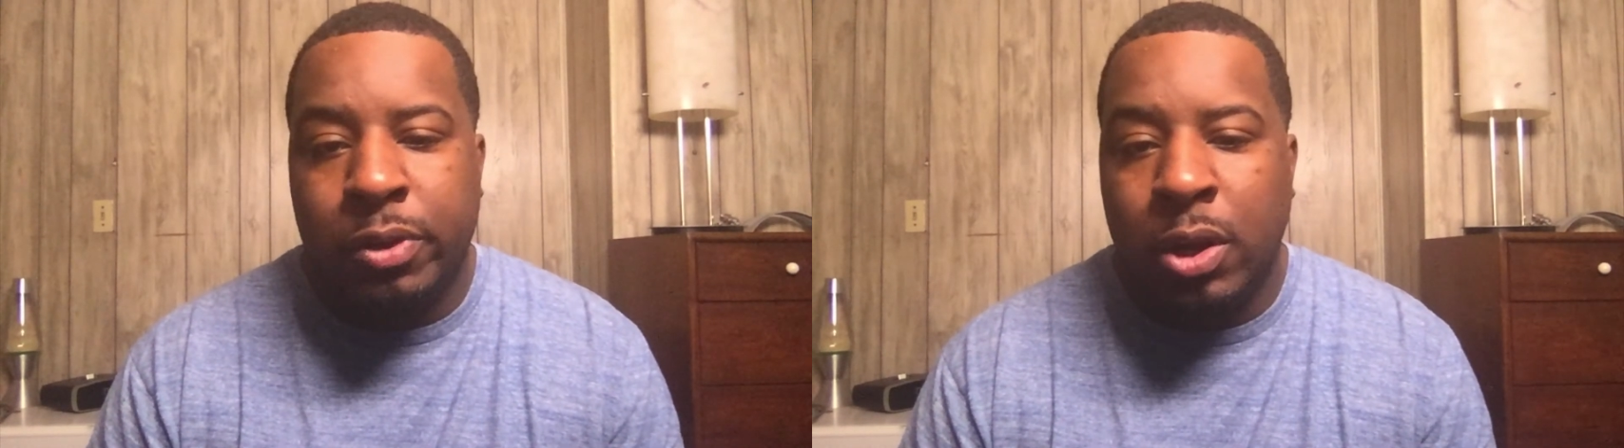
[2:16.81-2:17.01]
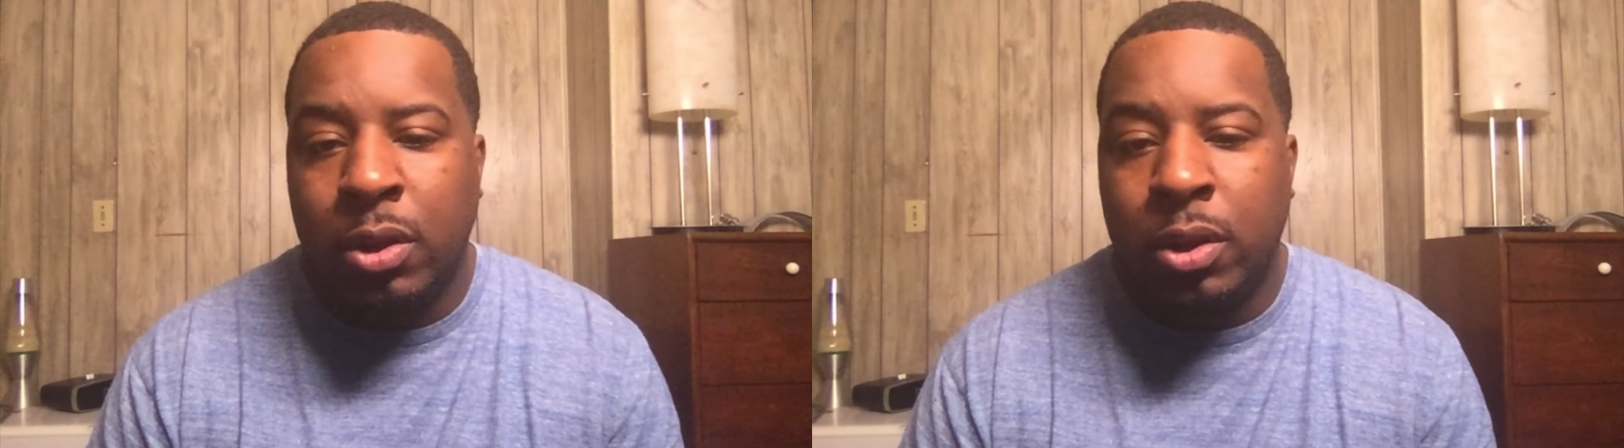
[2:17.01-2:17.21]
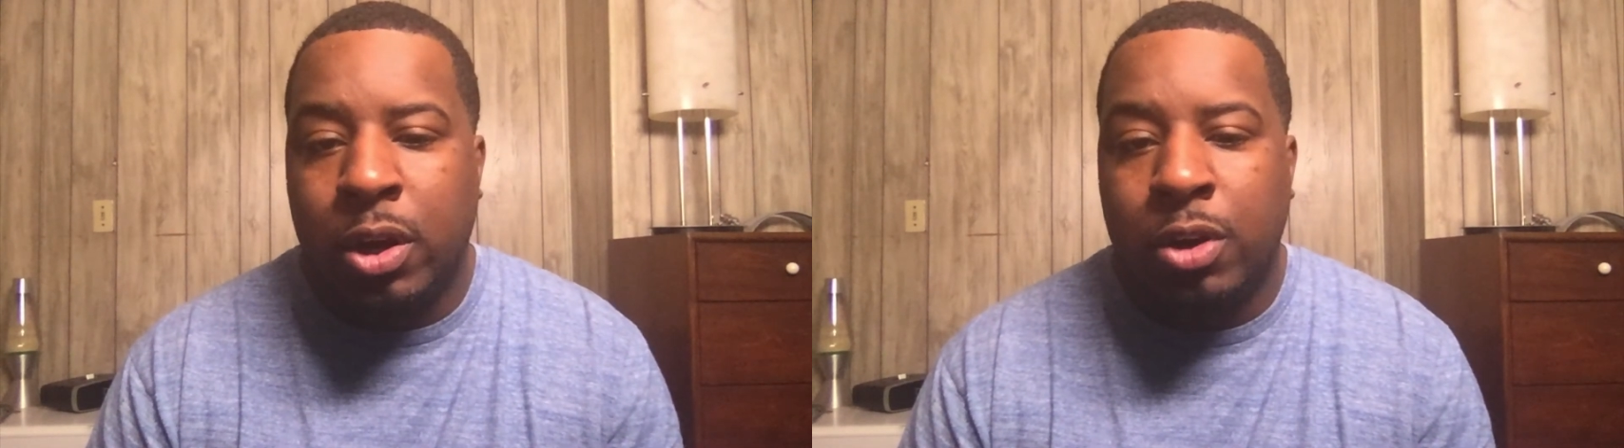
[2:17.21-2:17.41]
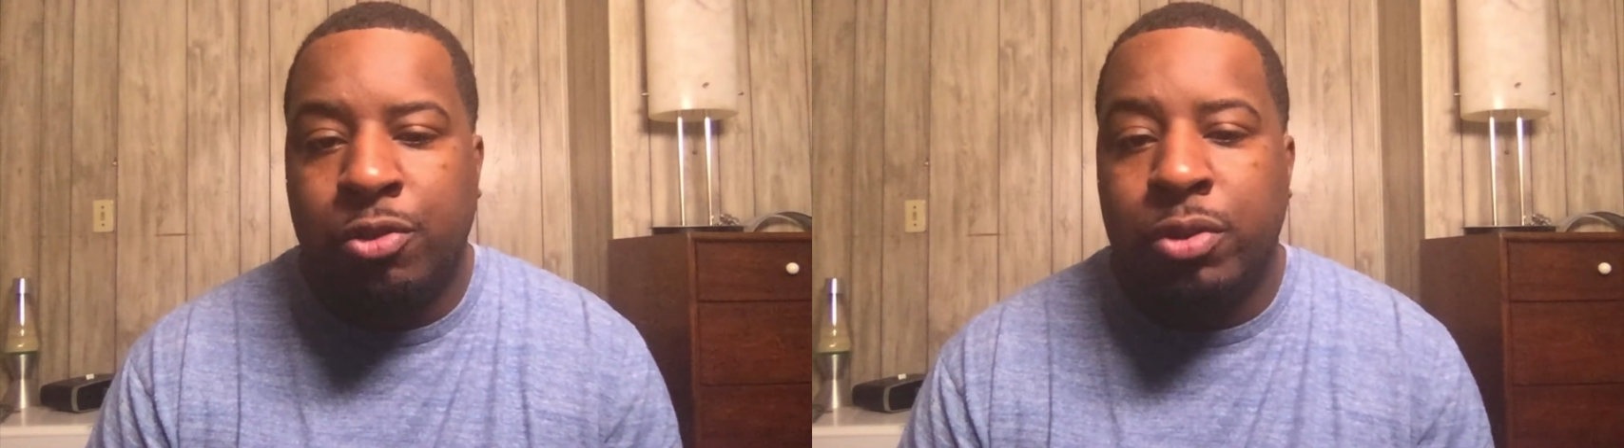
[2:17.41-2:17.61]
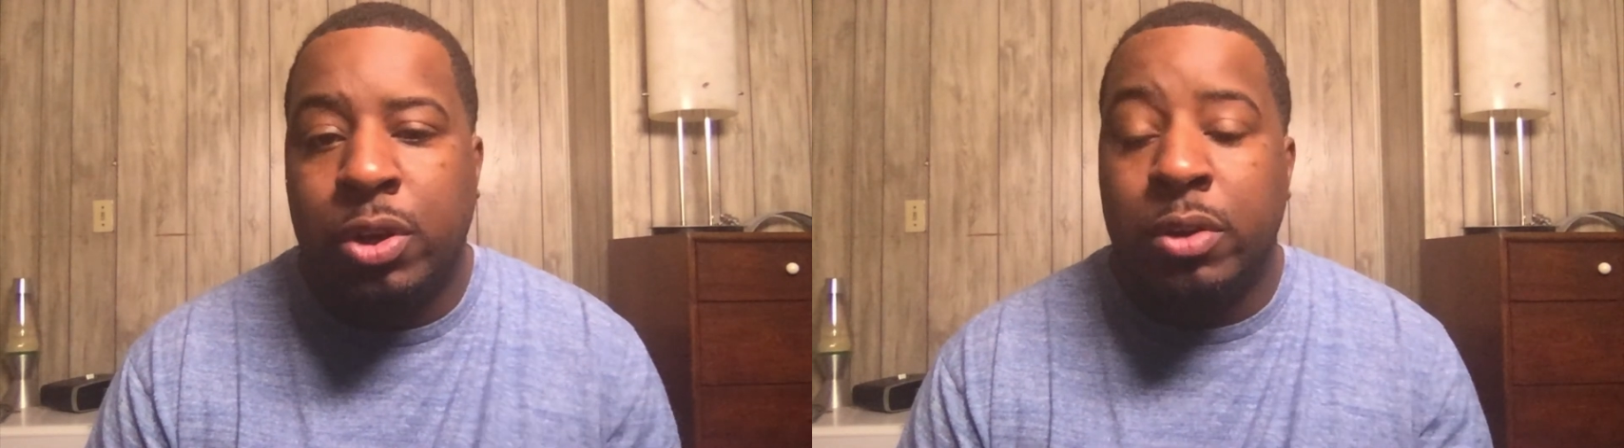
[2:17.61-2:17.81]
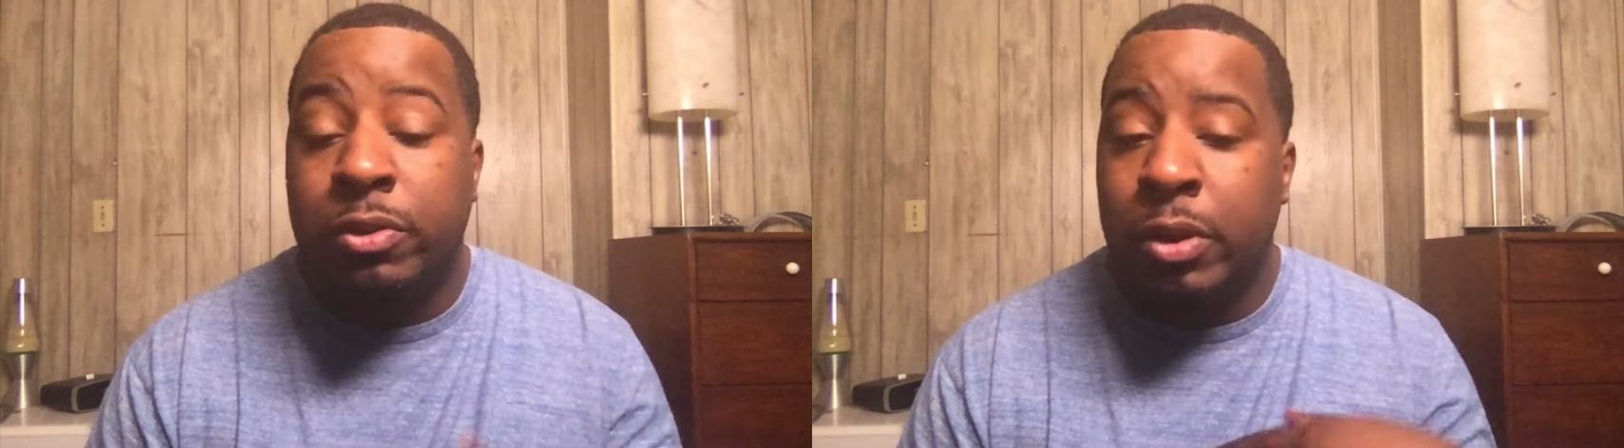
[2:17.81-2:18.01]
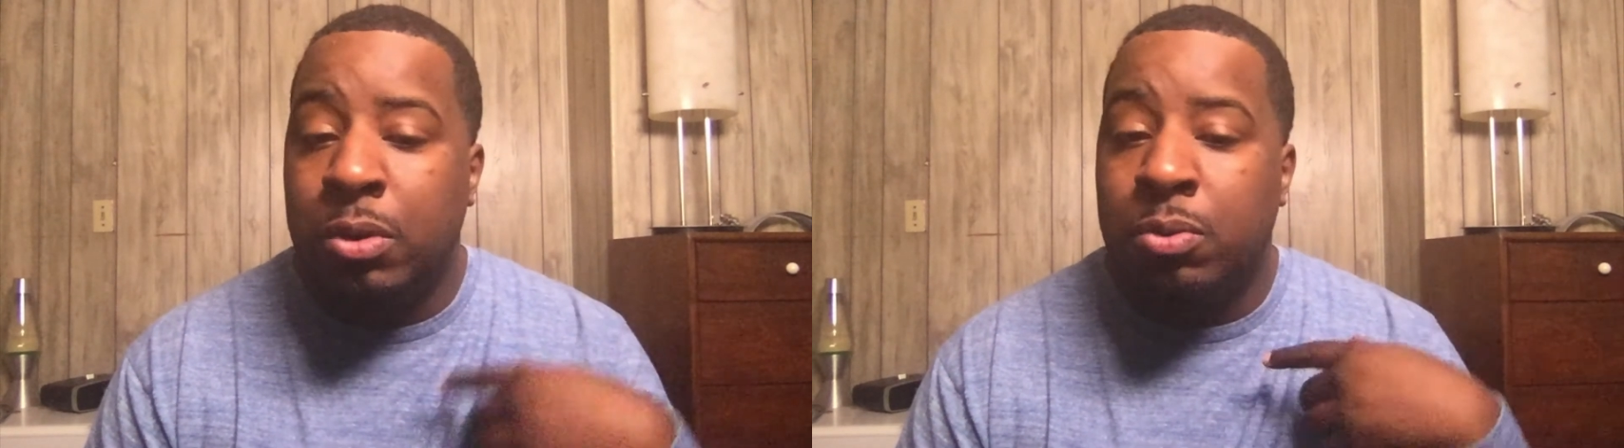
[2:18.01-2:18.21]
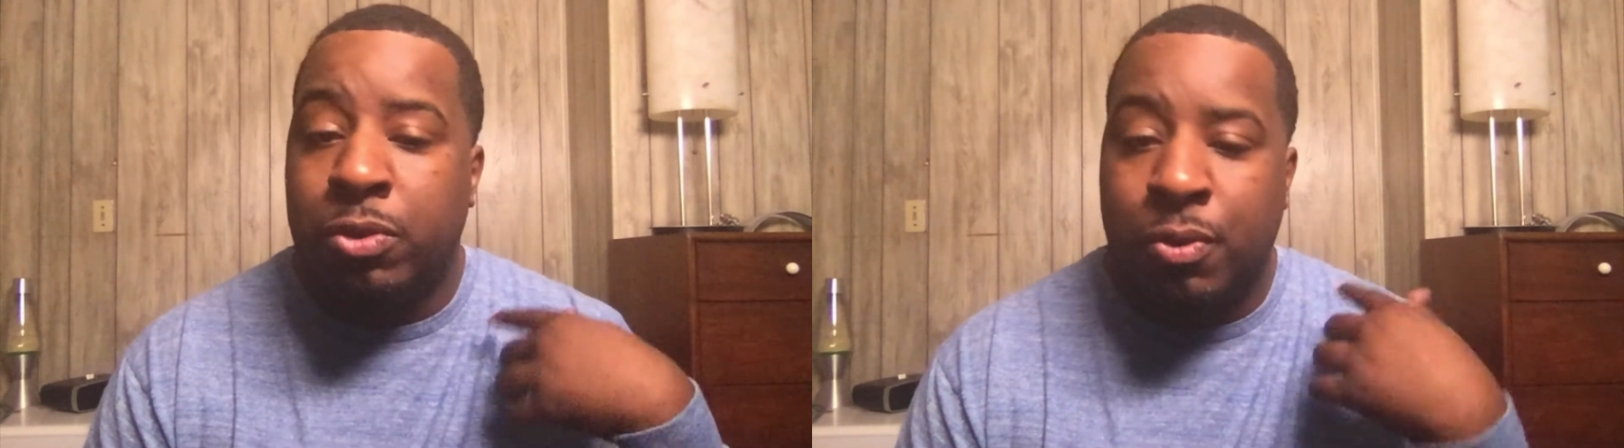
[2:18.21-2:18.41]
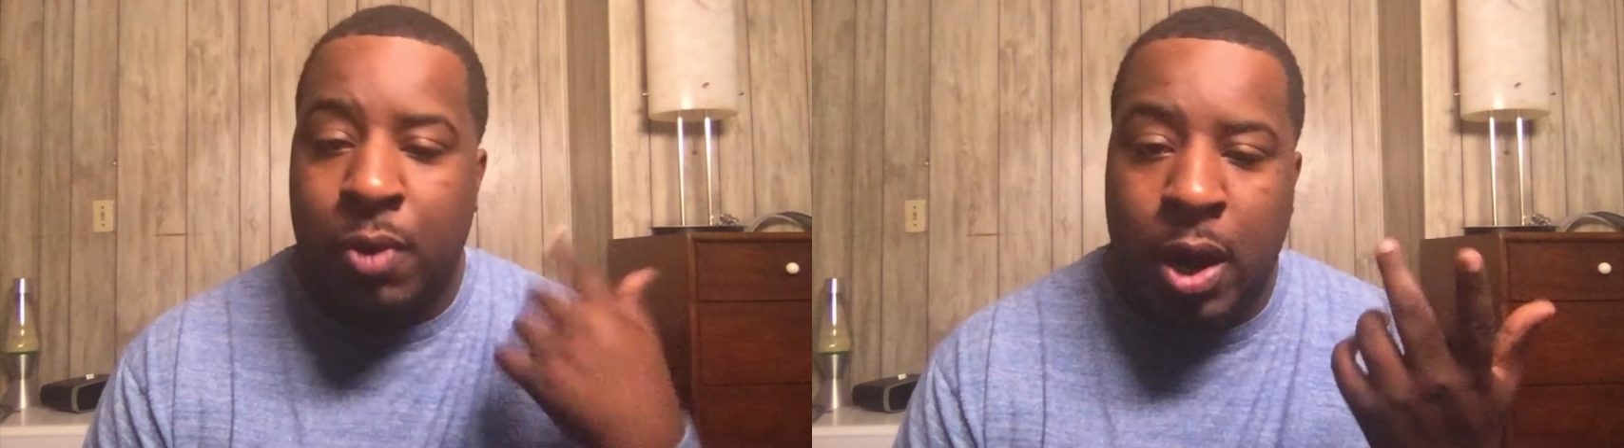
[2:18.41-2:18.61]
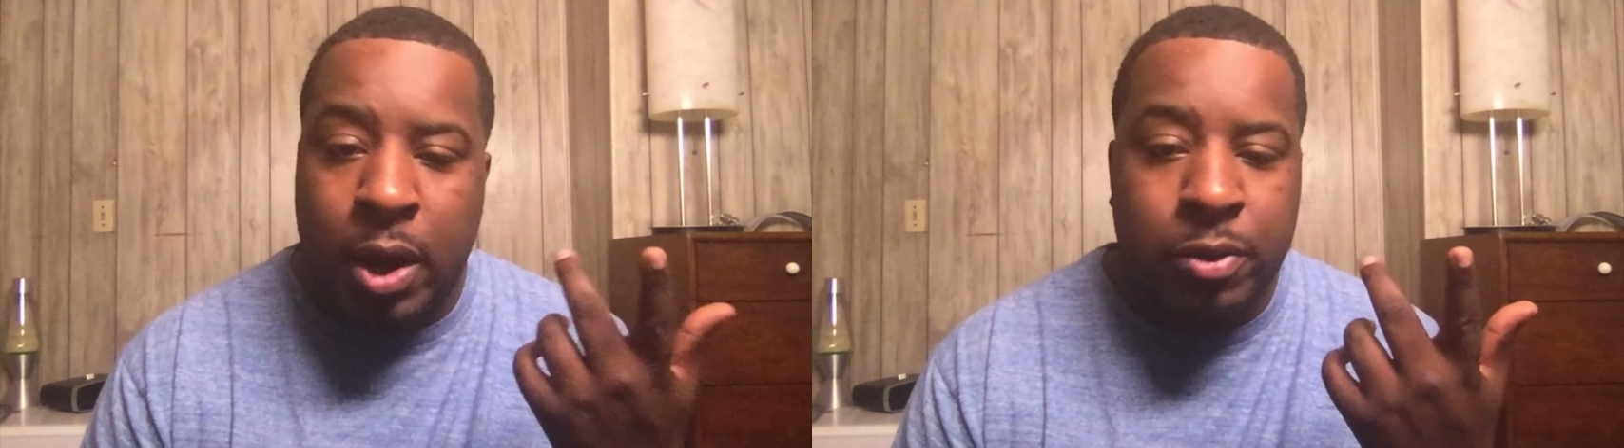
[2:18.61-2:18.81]
in the country continue to
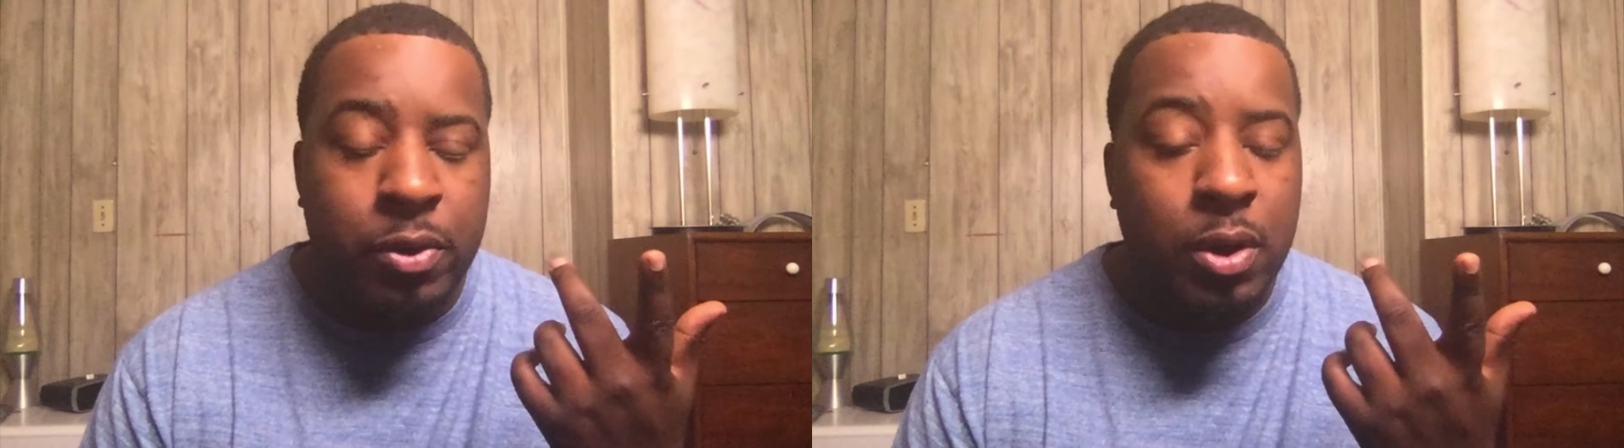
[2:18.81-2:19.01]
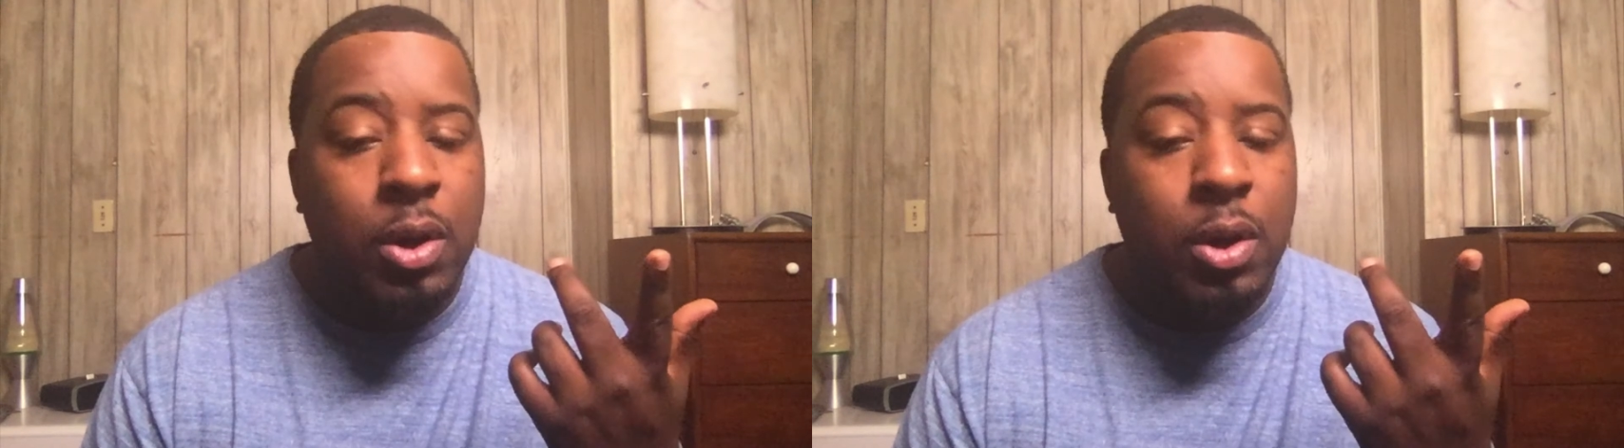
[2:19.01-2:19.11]
rise.